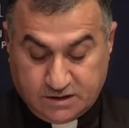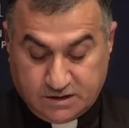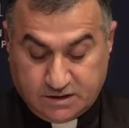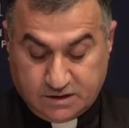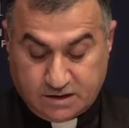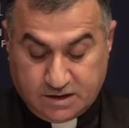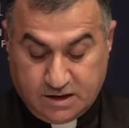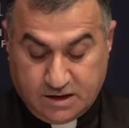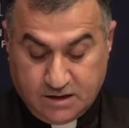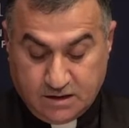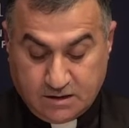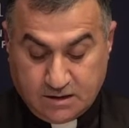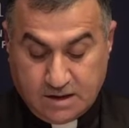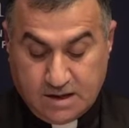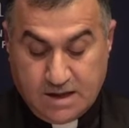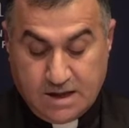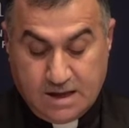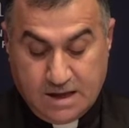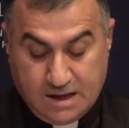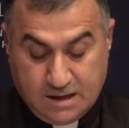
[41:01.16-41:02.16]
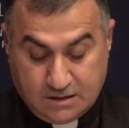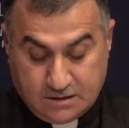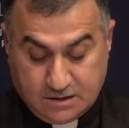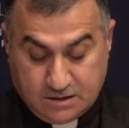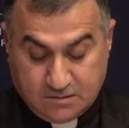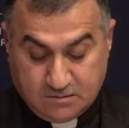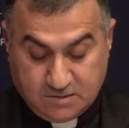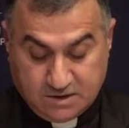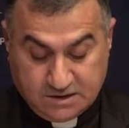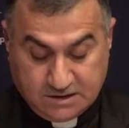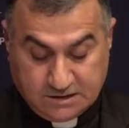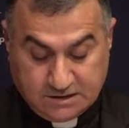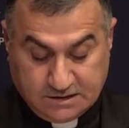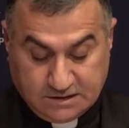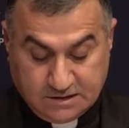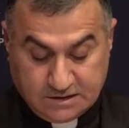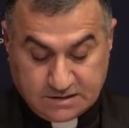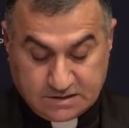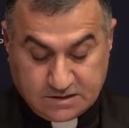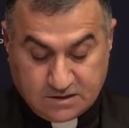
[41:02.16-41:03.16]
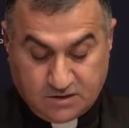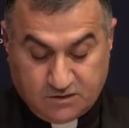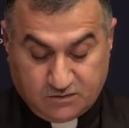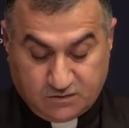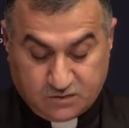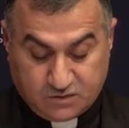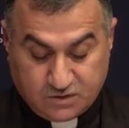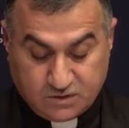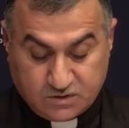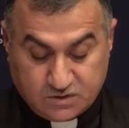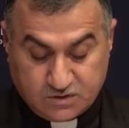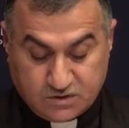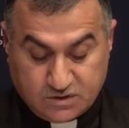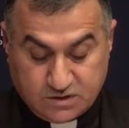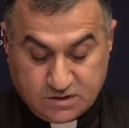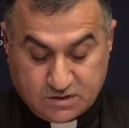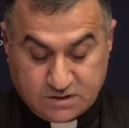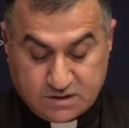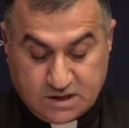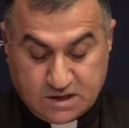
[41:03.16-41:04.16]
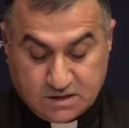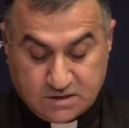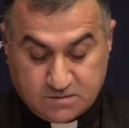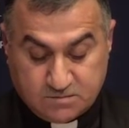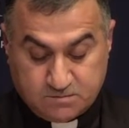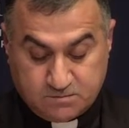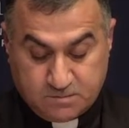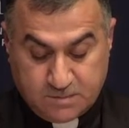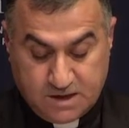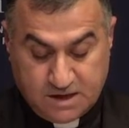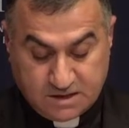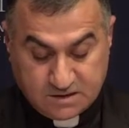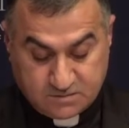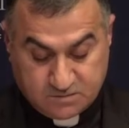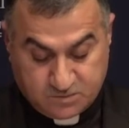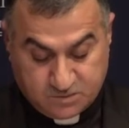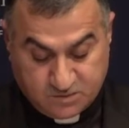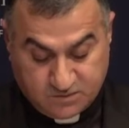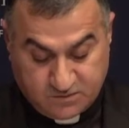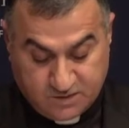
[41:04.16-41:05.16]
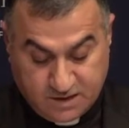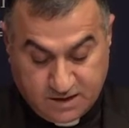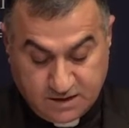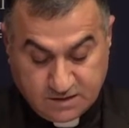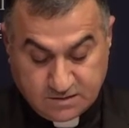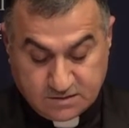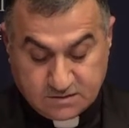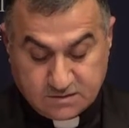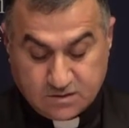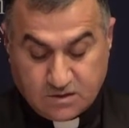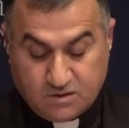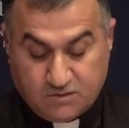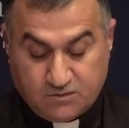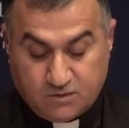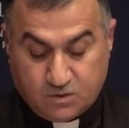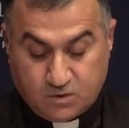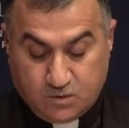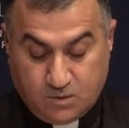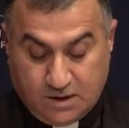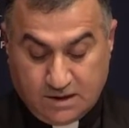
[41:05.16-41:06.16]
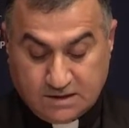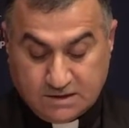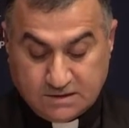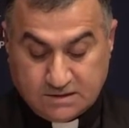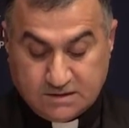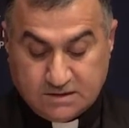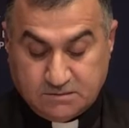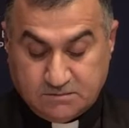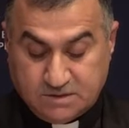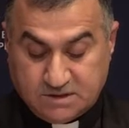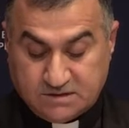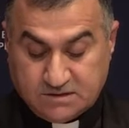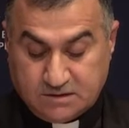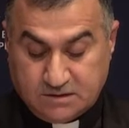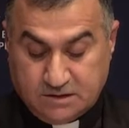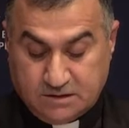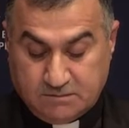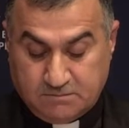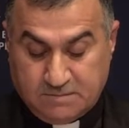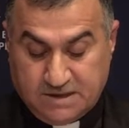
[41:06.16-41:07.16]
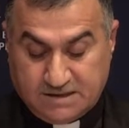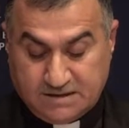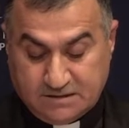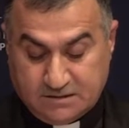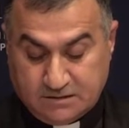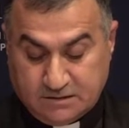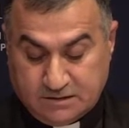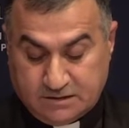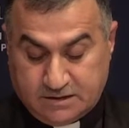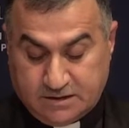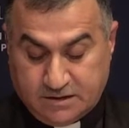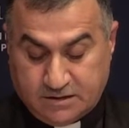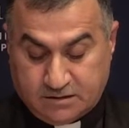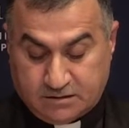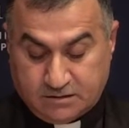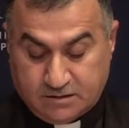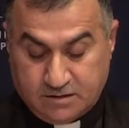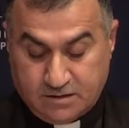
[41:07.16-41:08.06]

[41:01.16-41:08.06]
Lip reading: Iraq and in Middle East of Christians as providers of quality medical care.